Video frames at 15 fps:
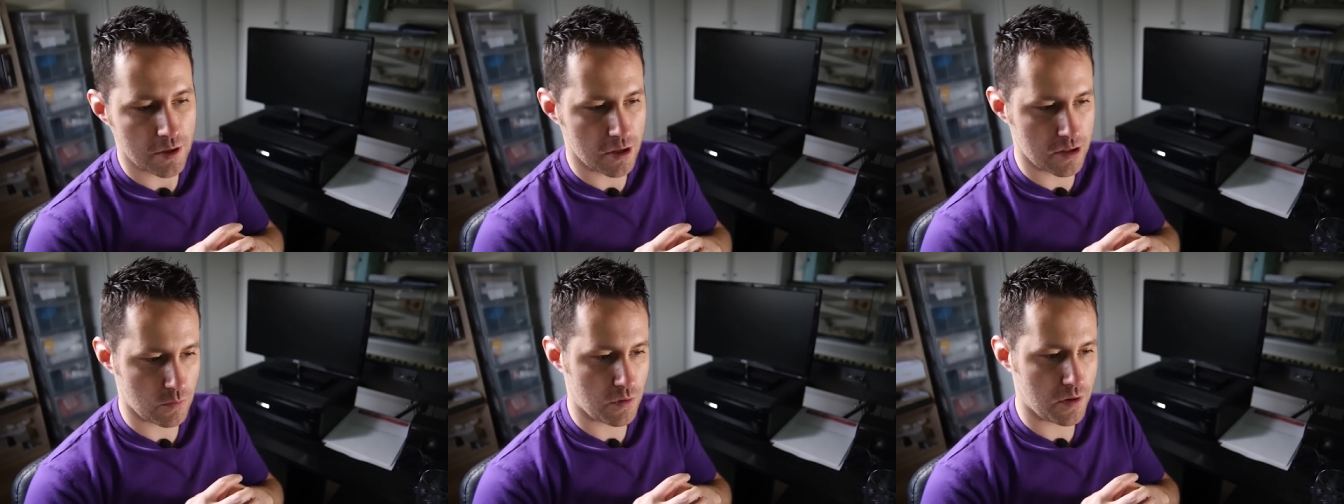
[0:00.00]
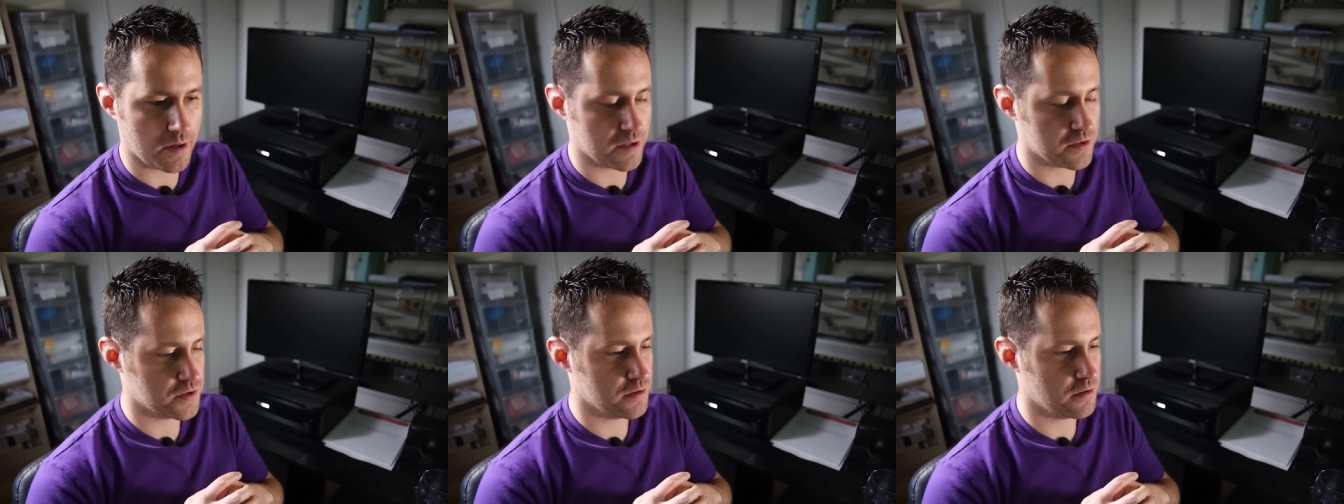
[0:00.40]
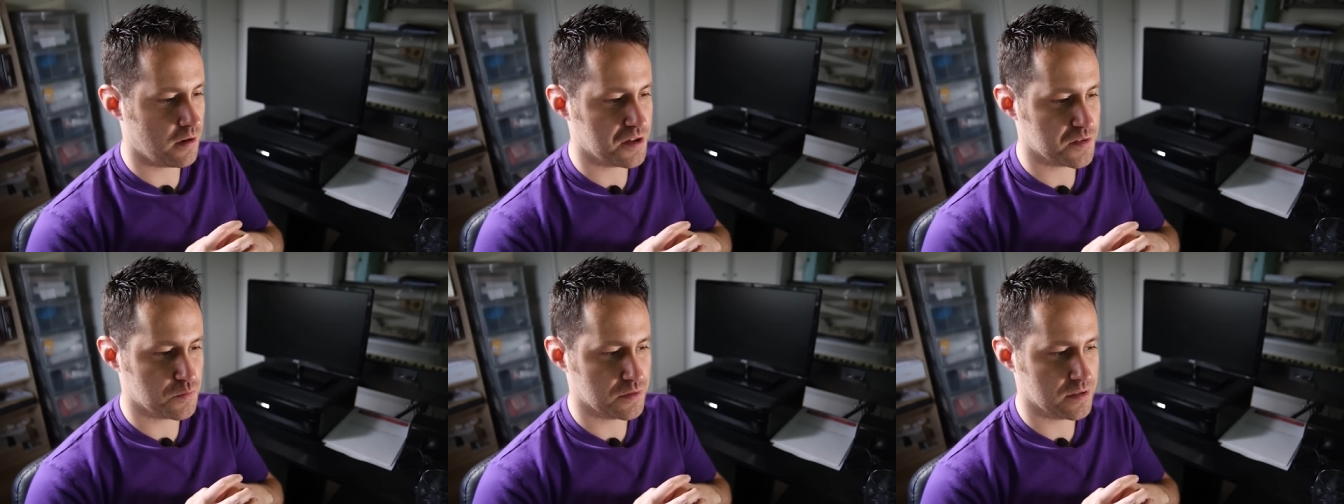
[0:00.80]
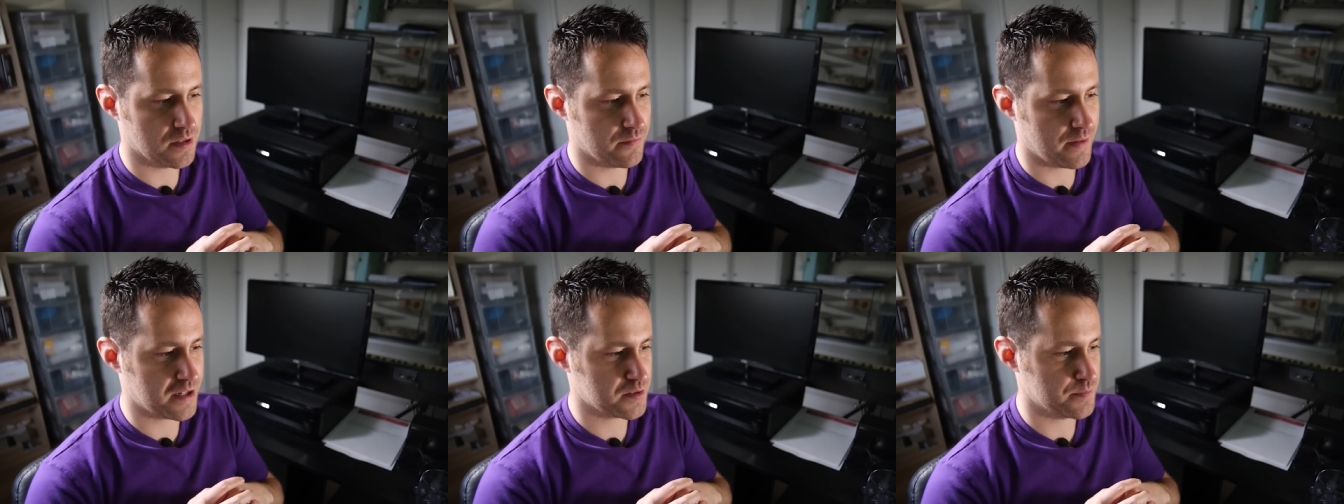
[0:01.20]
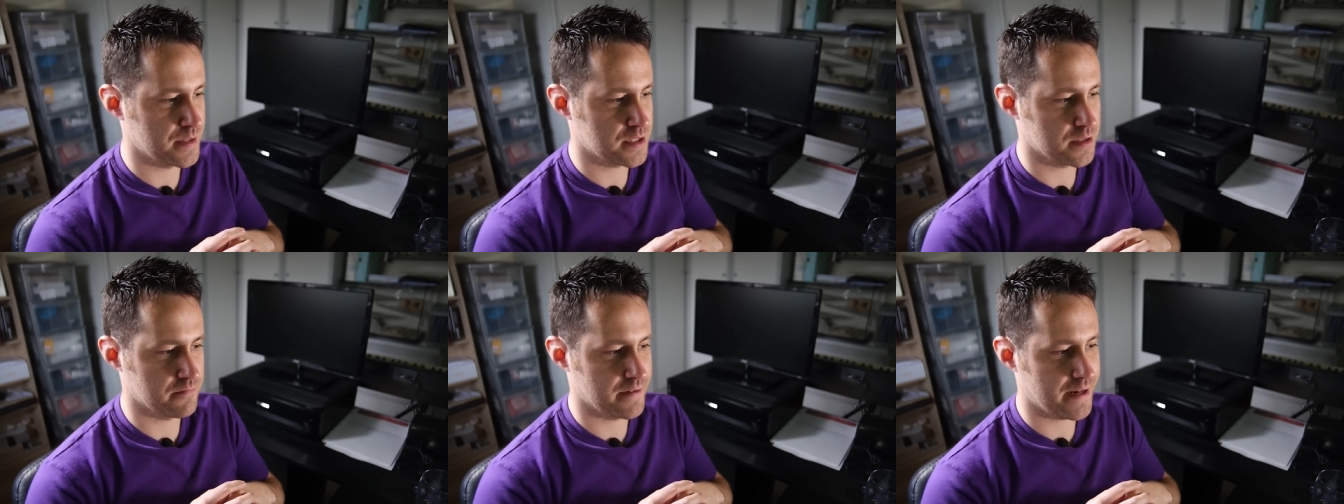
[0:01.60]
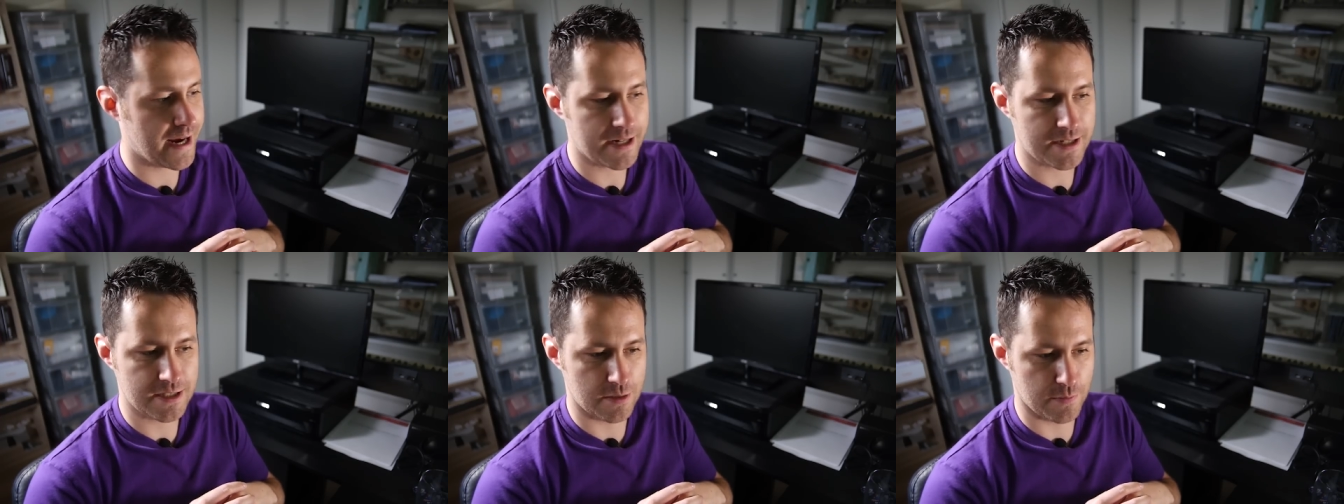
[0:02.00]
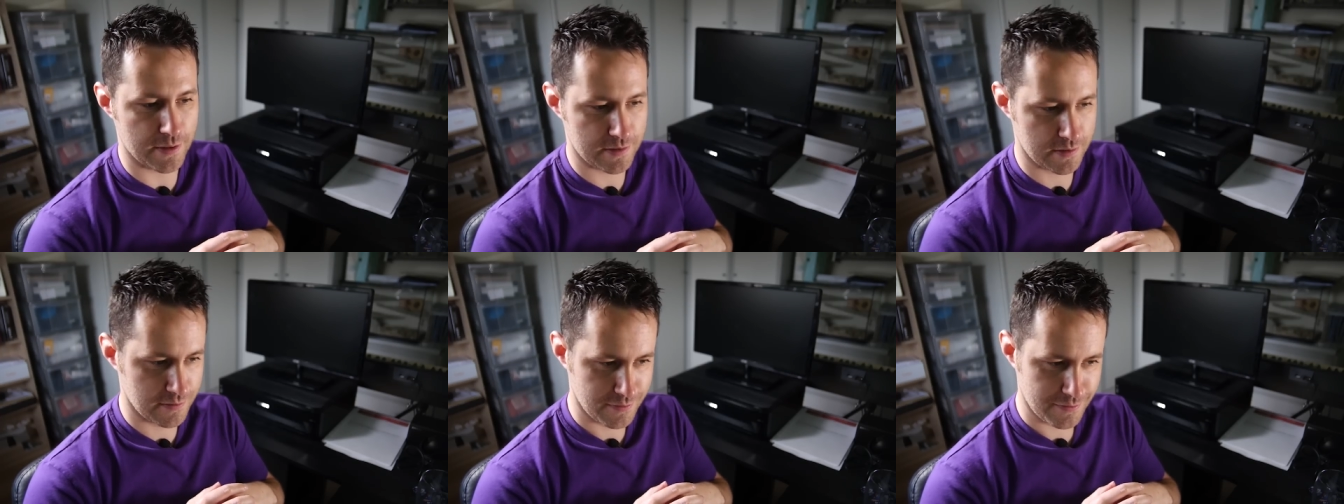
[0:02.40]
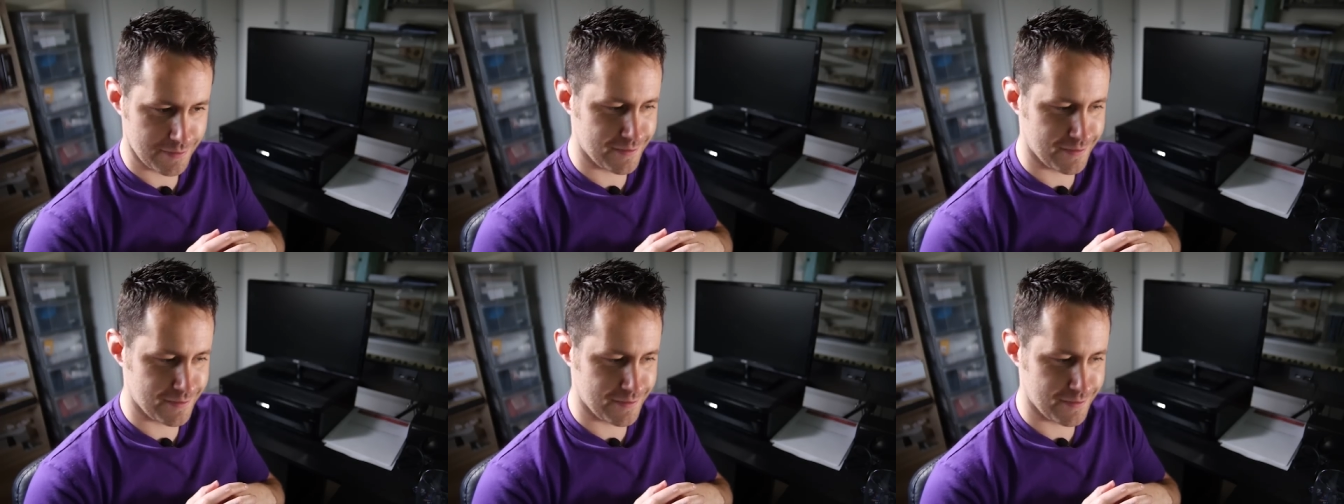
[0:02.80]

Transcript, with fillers: otherwise you guys wouldn't have asked me to react to it.